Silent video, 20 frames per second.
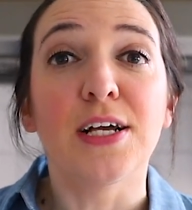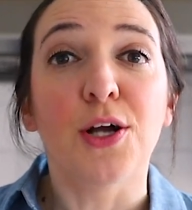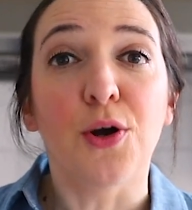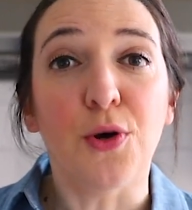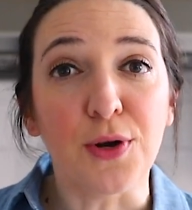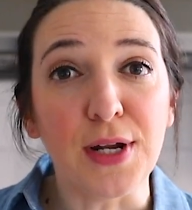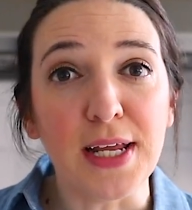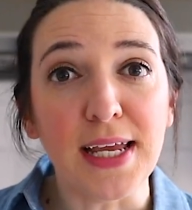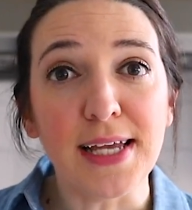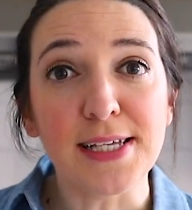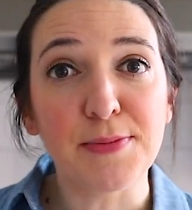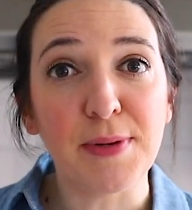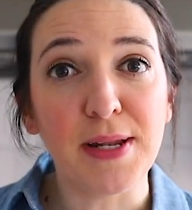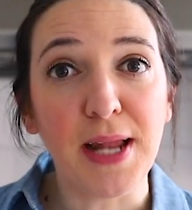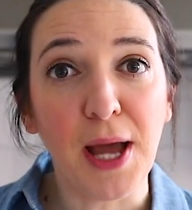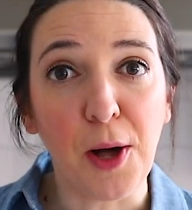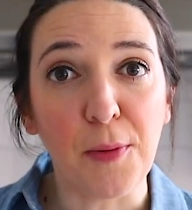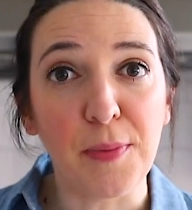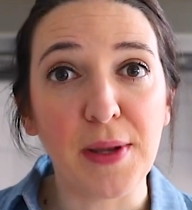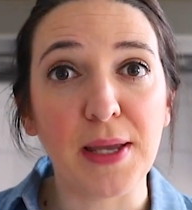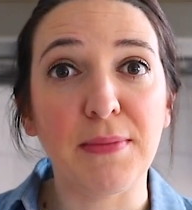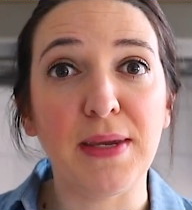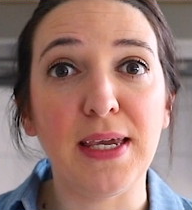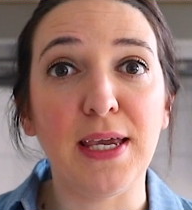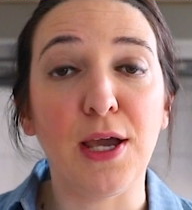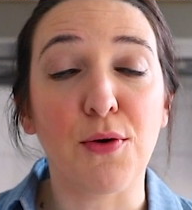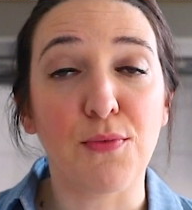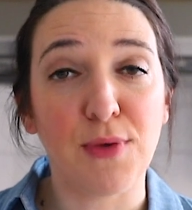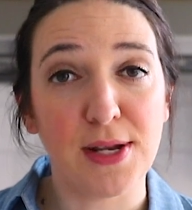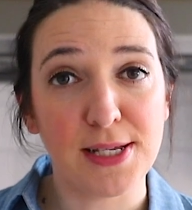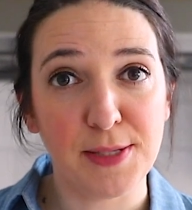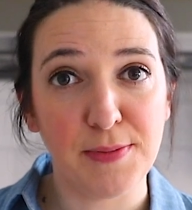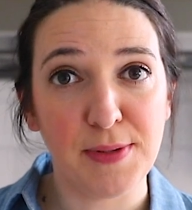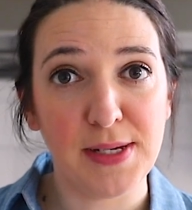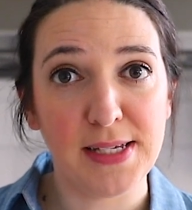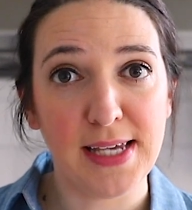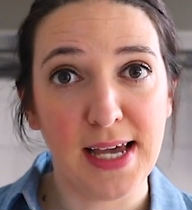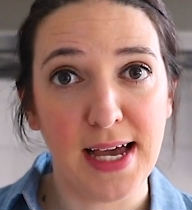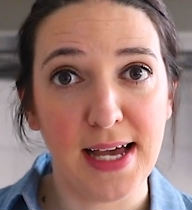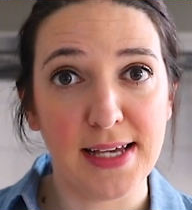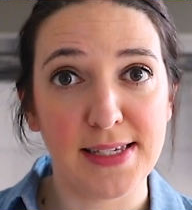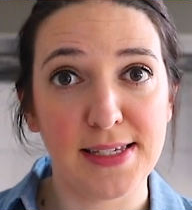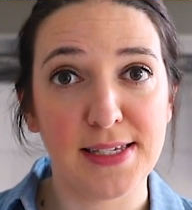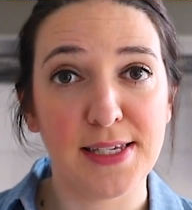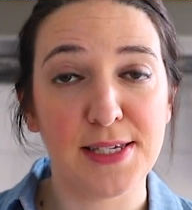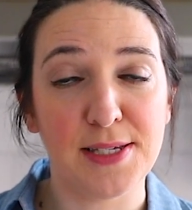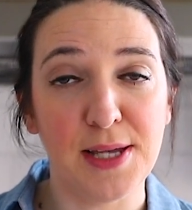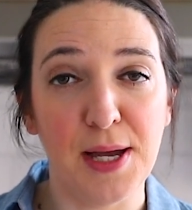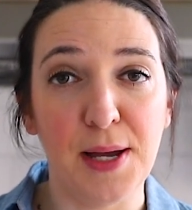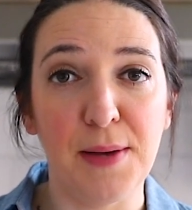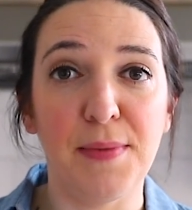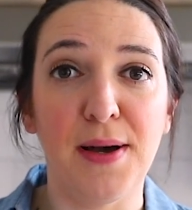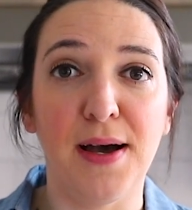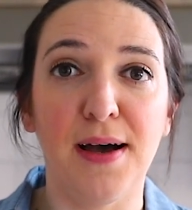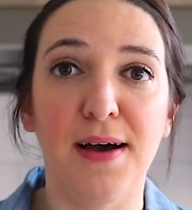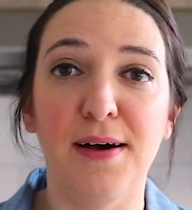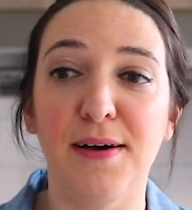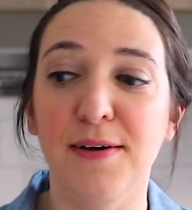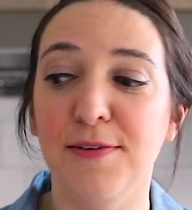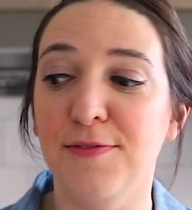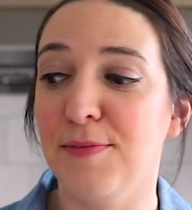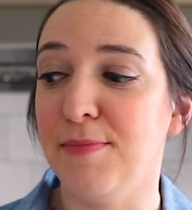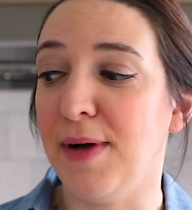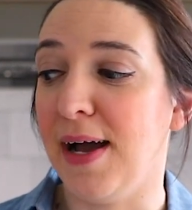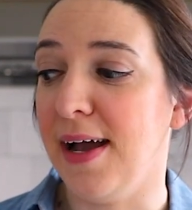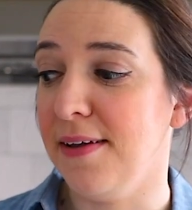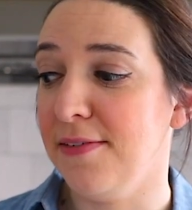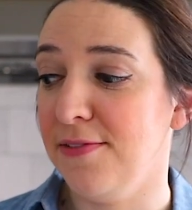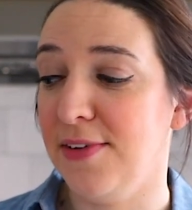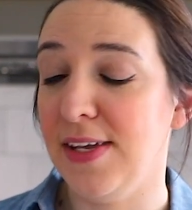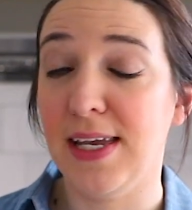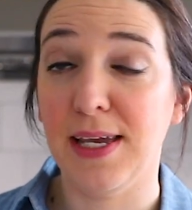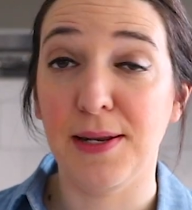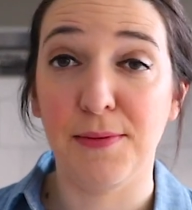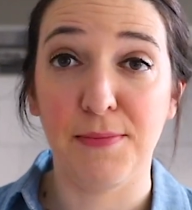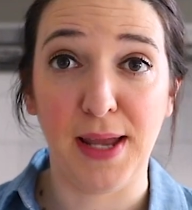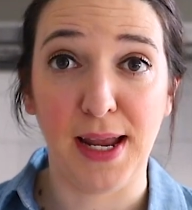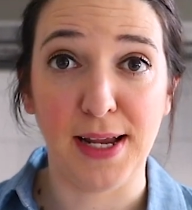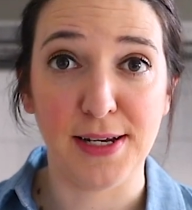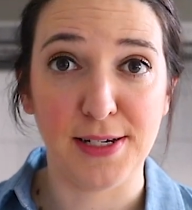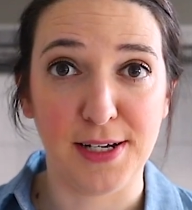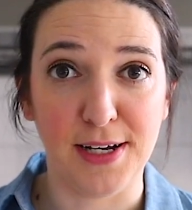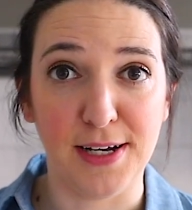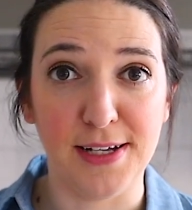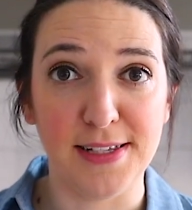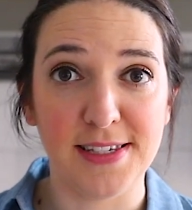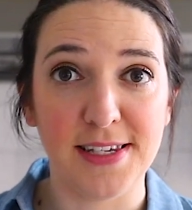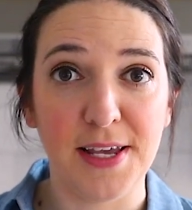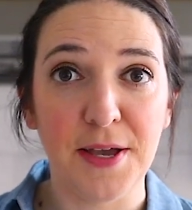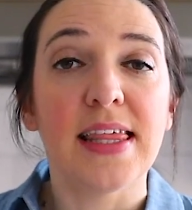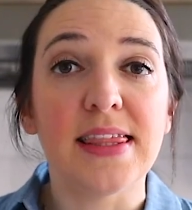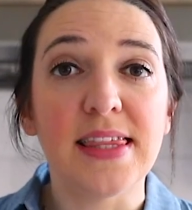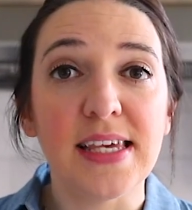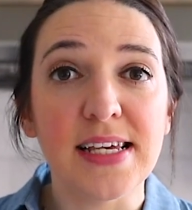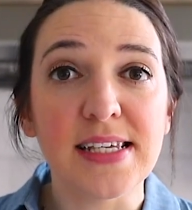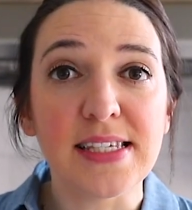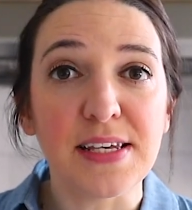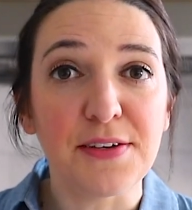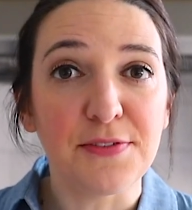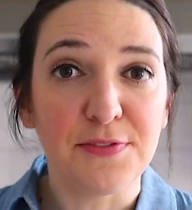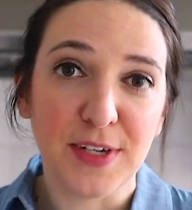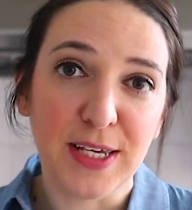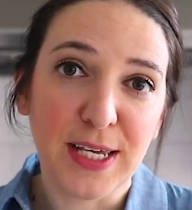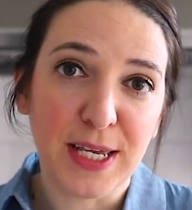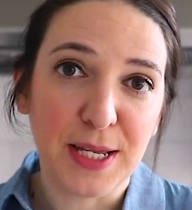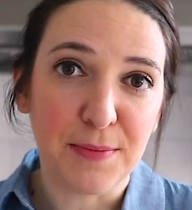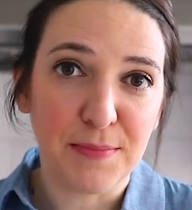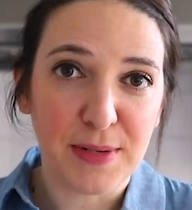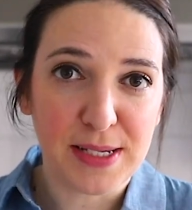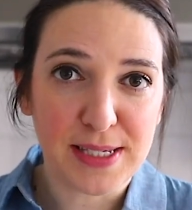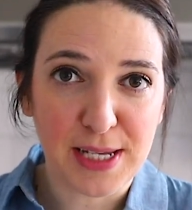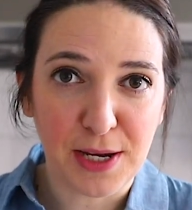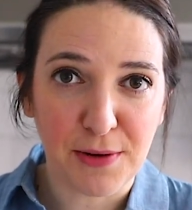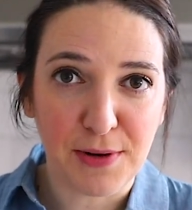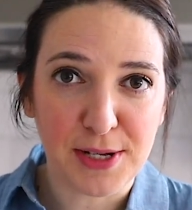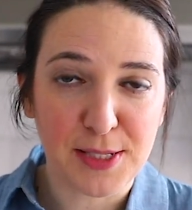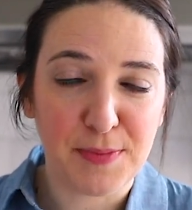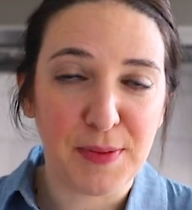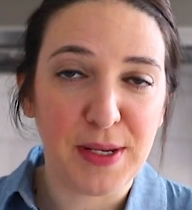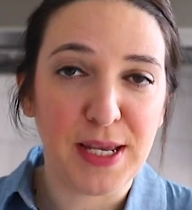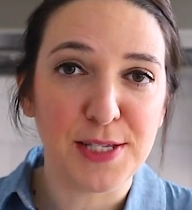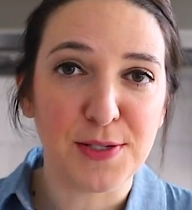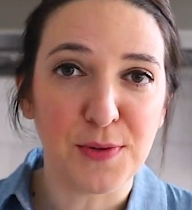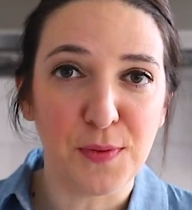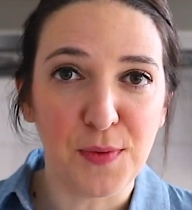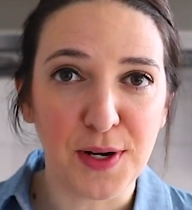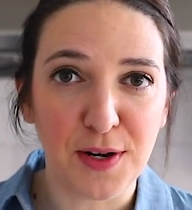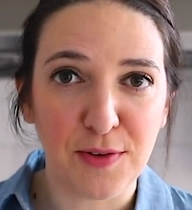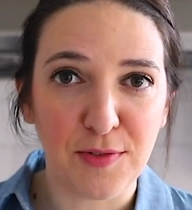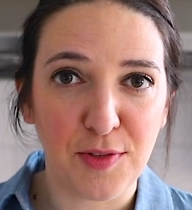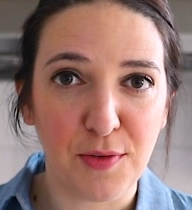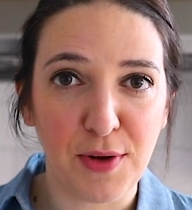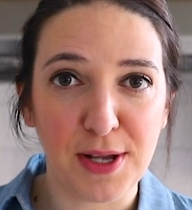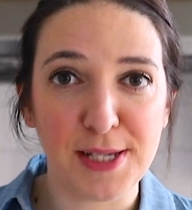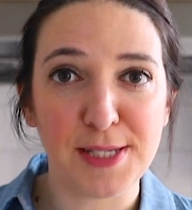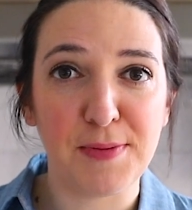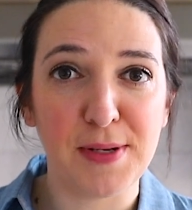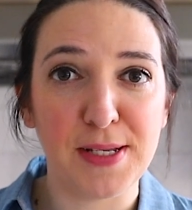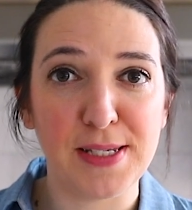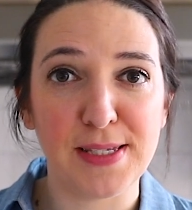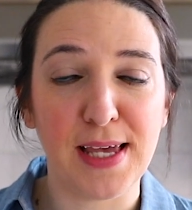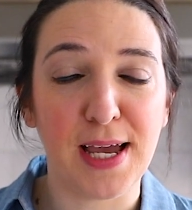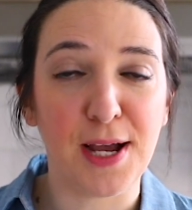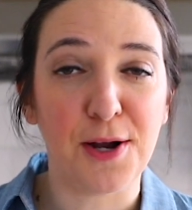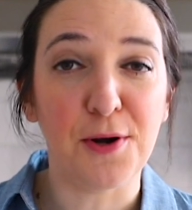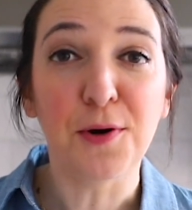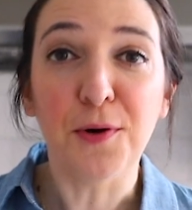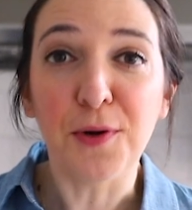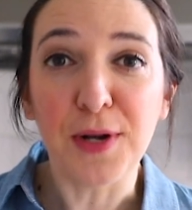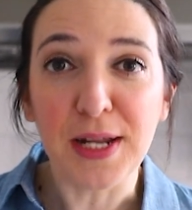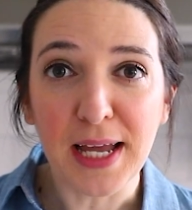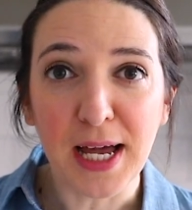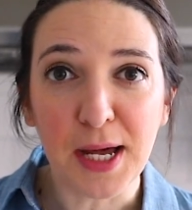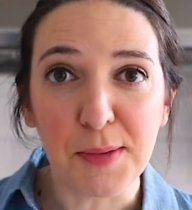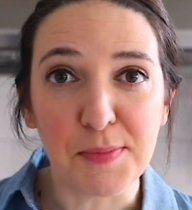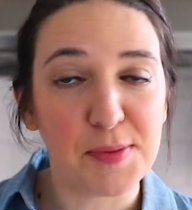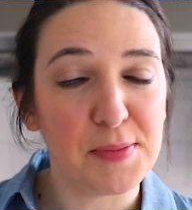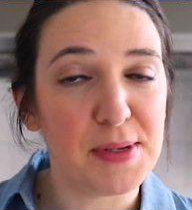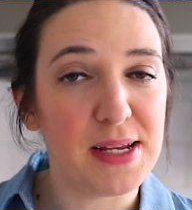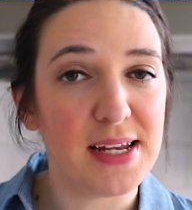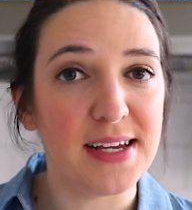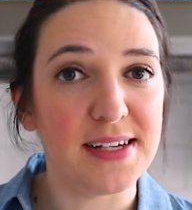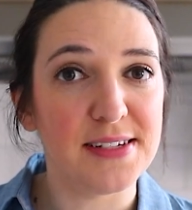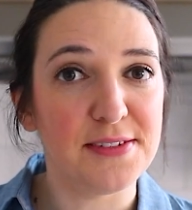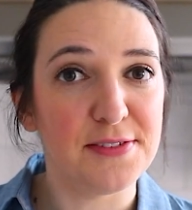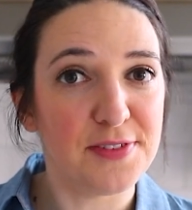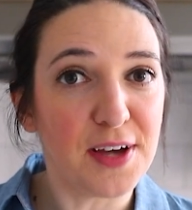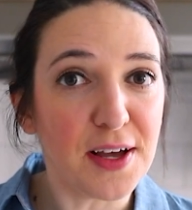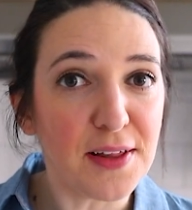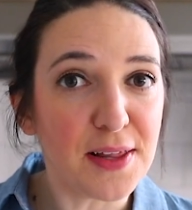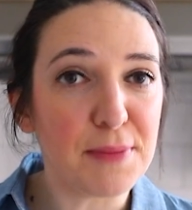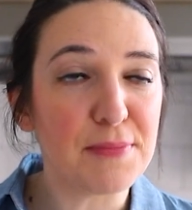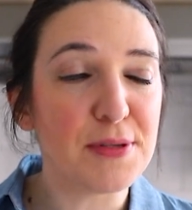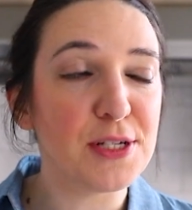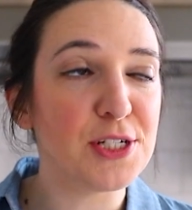Courtney has been helping me recipe test some of my vegan baked goods. This vegan biscuit recipe is one of the recipes that Courtney helped me develop.